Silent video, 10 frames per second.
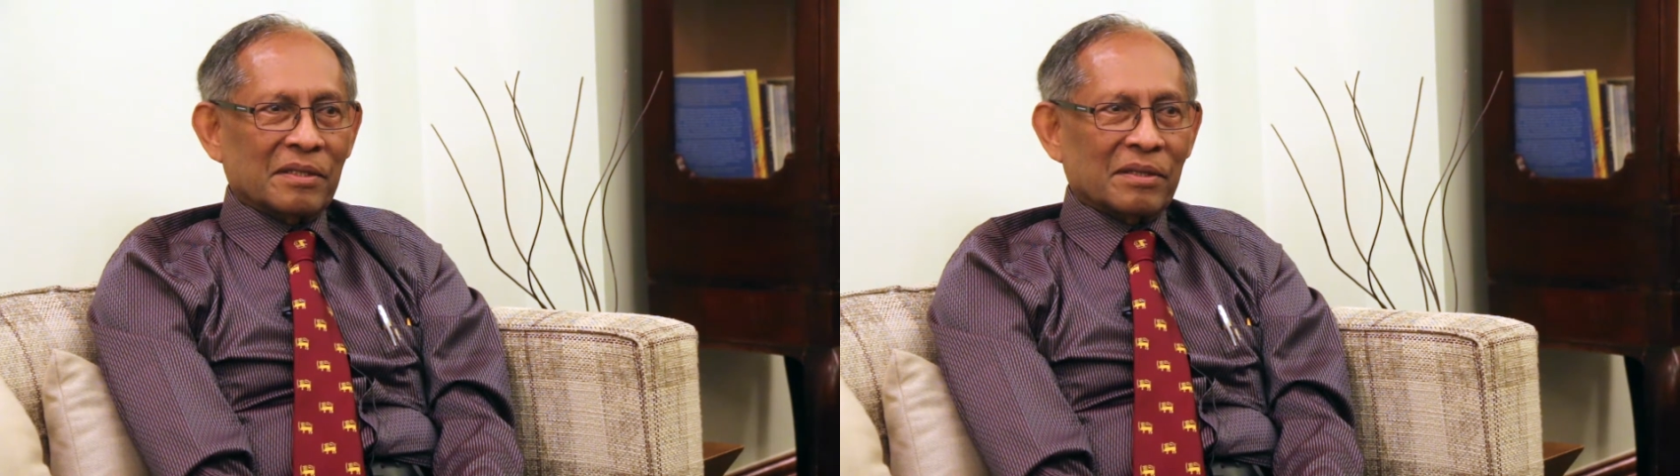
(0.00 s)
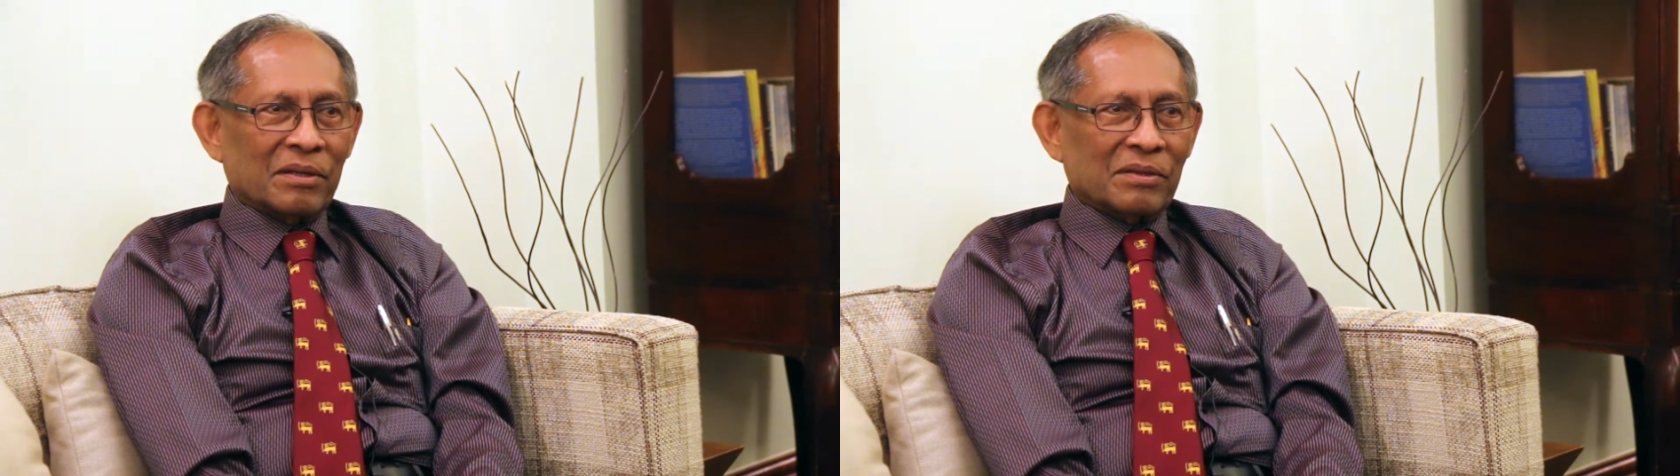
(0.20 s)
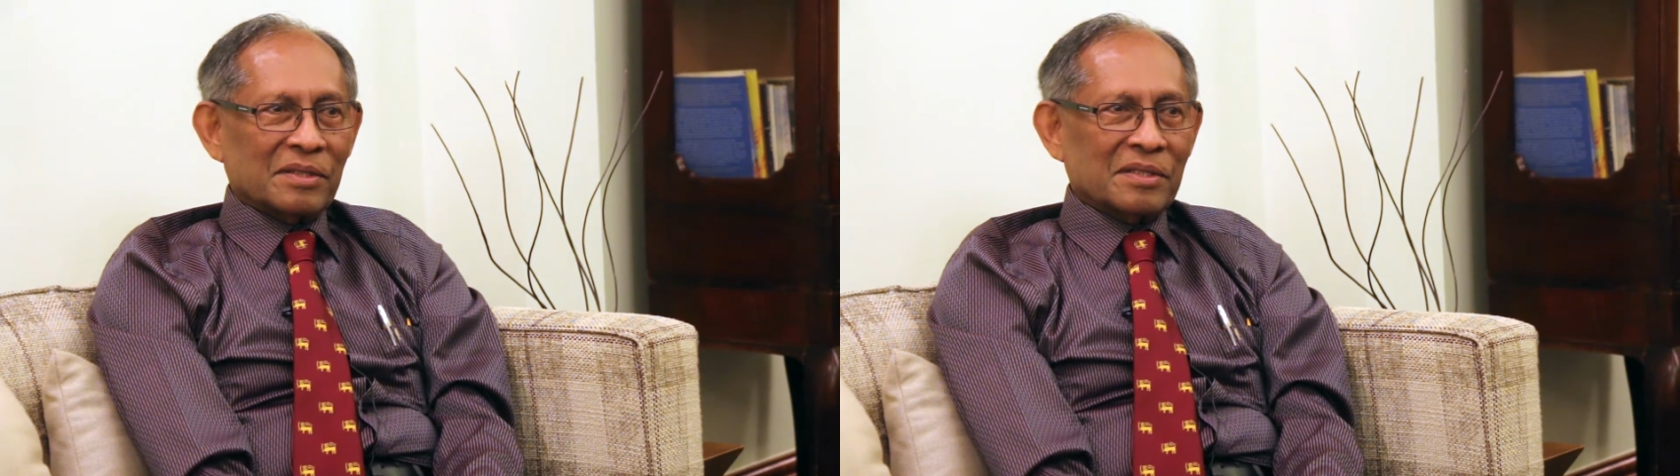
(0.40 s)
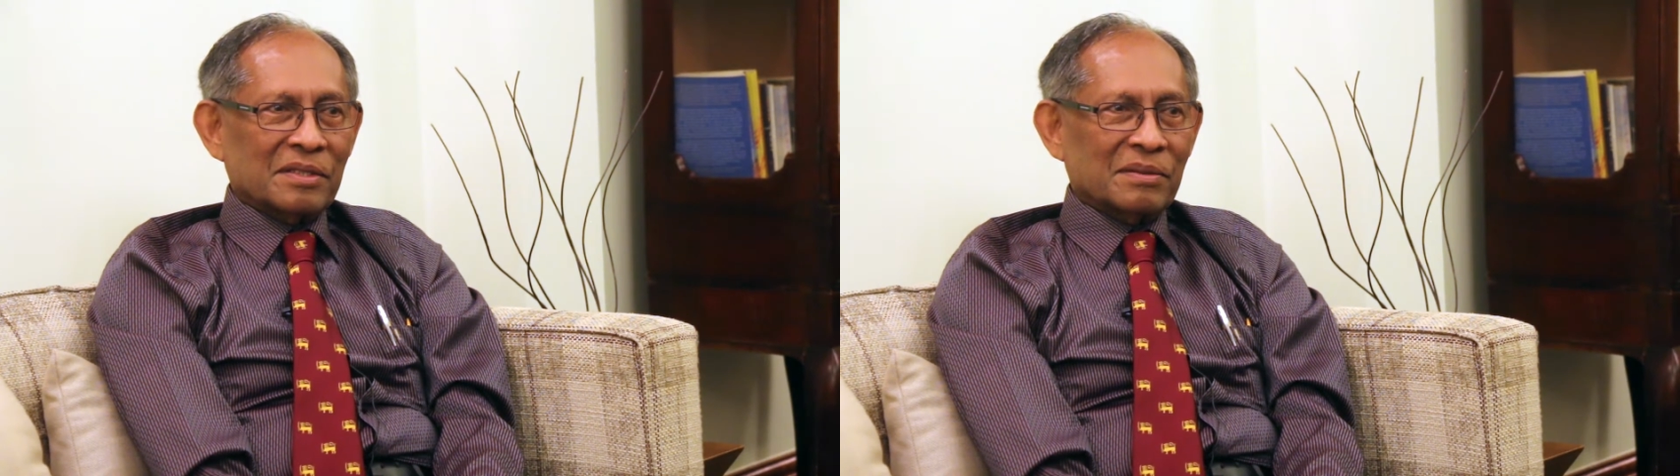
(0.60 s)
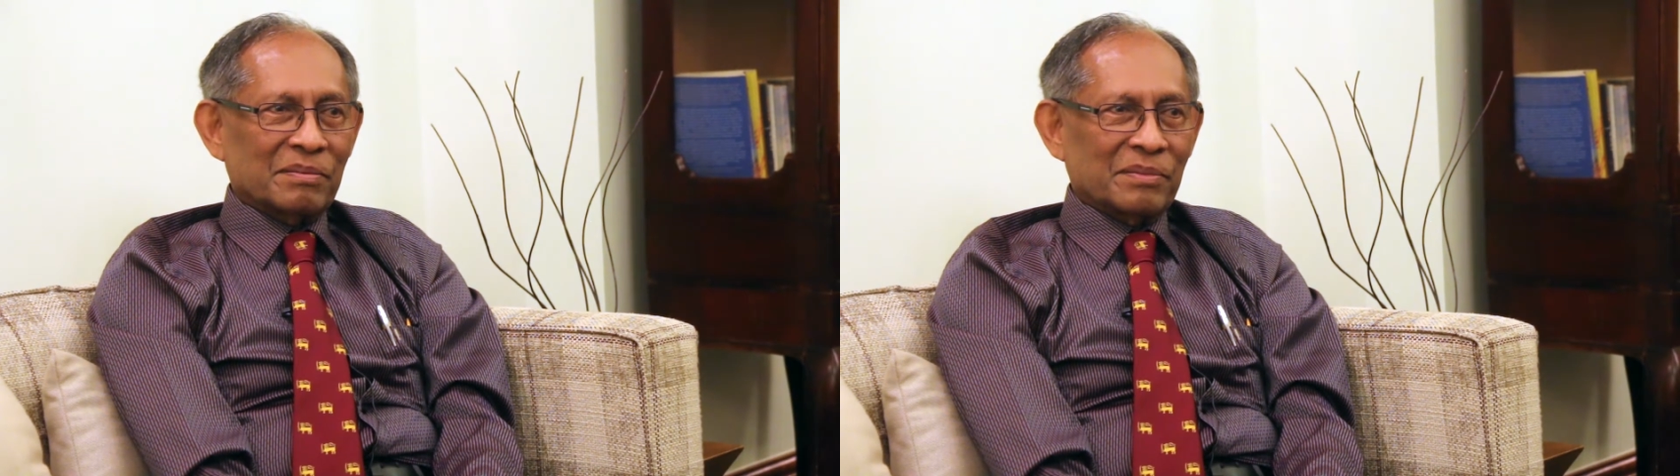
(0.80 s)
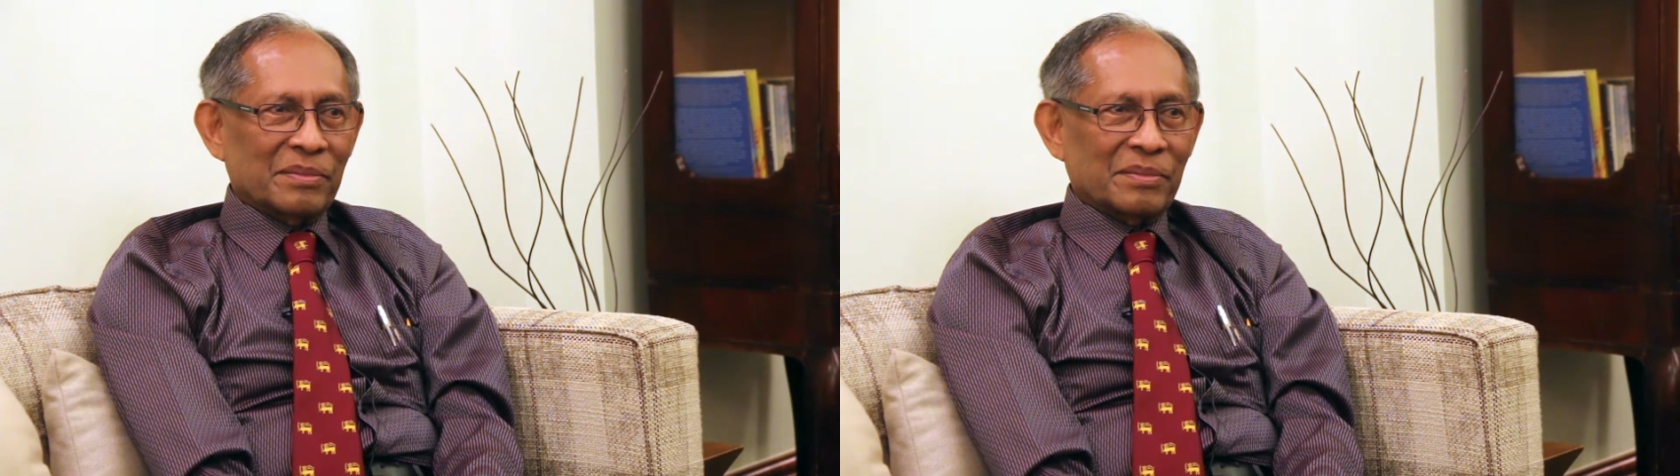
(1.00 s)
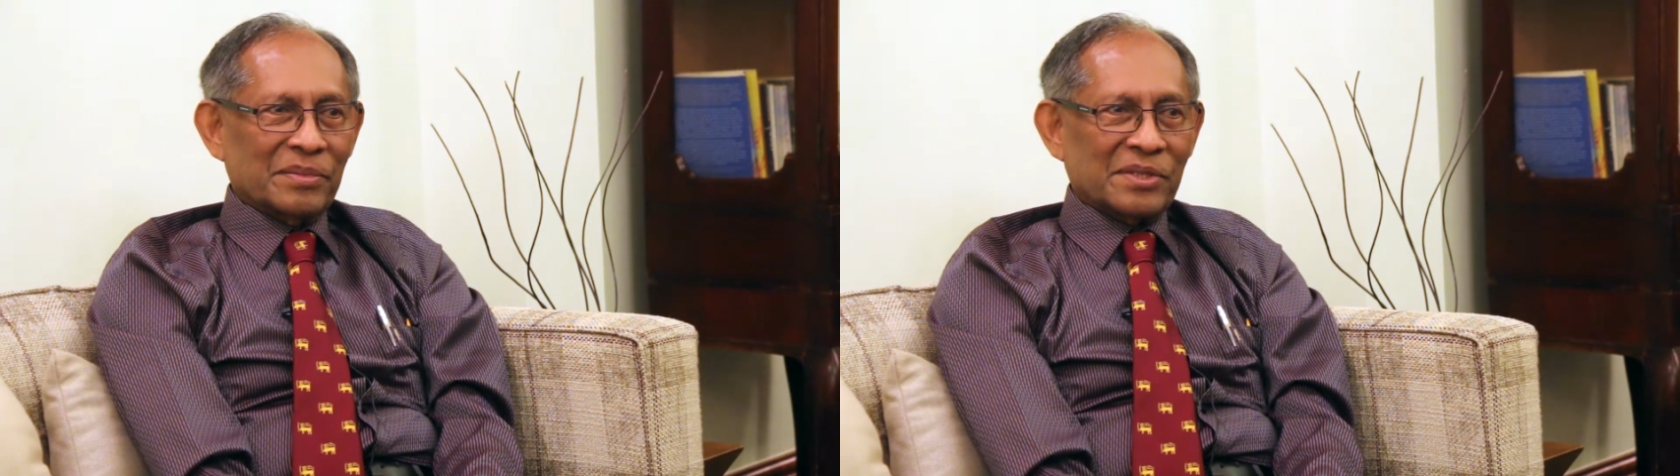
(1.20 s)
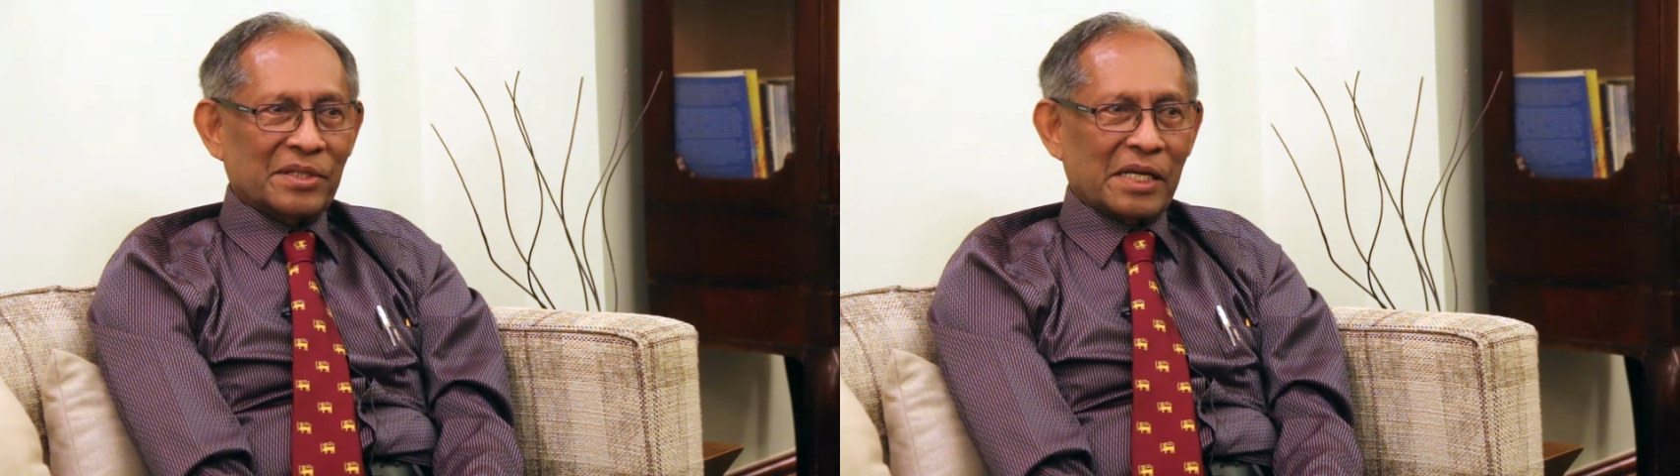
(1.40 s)
on a
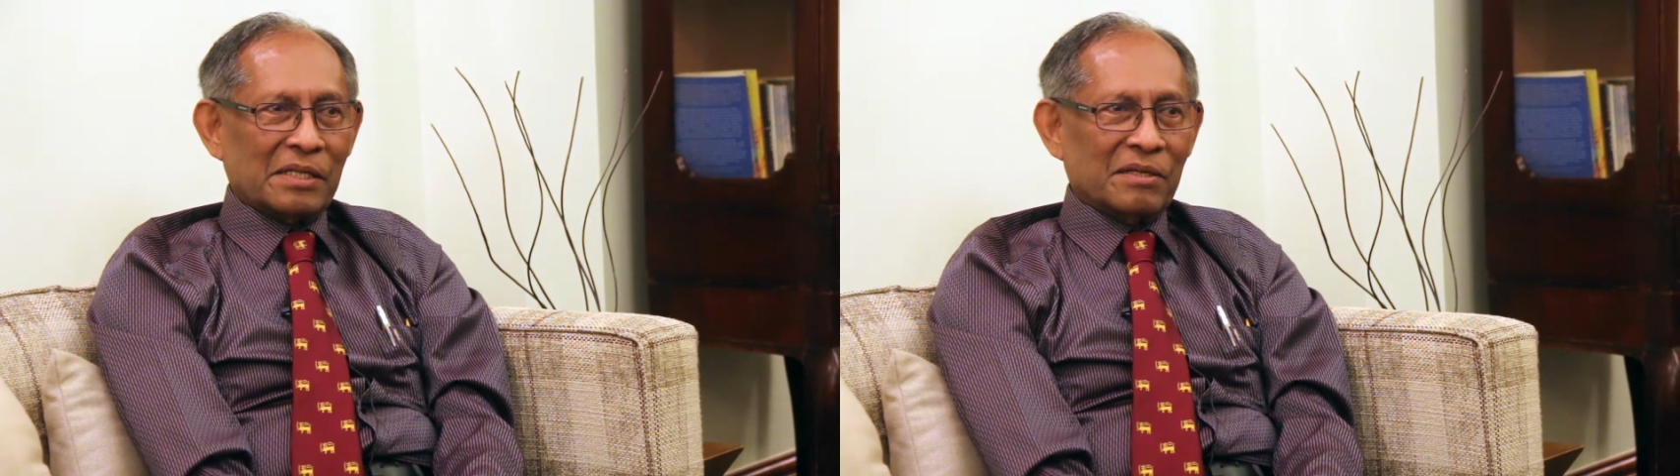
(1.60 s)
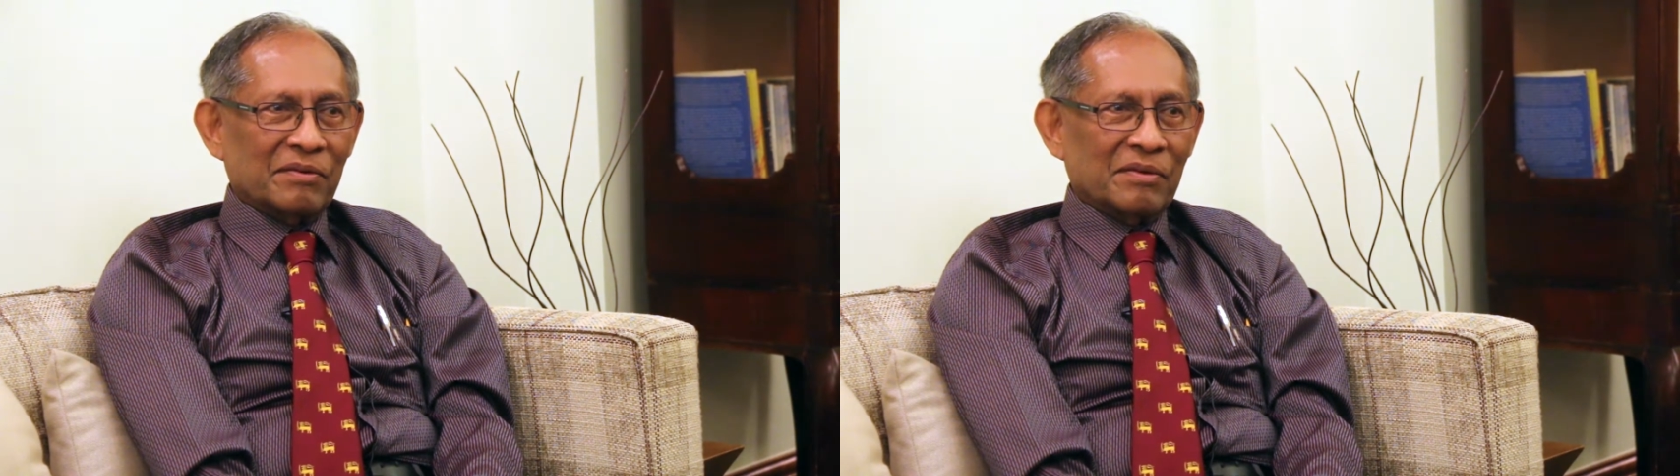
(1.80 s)
seat